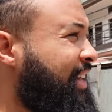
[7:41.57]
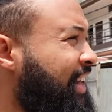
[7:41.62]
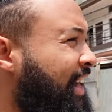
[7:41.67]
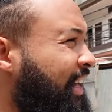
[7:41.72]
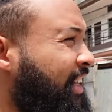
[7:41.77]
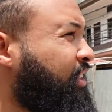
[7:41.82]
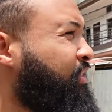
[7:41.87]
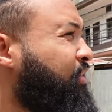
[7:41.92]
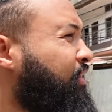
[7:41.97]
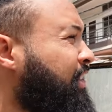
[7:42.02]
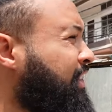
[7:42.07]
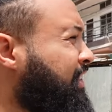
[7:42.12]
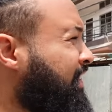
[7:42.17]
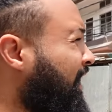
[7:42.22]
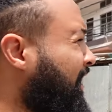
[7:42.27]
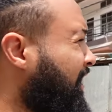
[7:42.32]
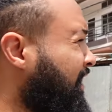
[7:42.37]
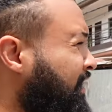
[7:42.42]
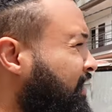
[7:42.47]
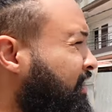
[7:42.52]
and it's really
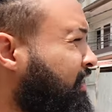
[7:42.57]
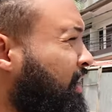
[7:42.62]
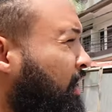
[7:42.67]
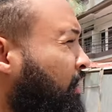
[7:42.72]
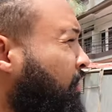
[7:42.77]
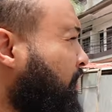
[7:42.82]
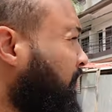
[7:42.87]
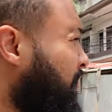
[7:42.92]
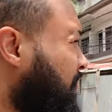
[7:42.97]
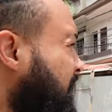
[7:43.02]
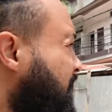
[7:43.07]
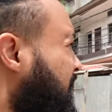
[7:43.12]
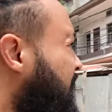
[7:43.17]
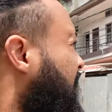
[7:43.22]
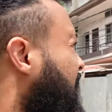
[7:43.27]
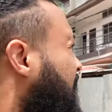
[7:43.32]
taken its toll on us.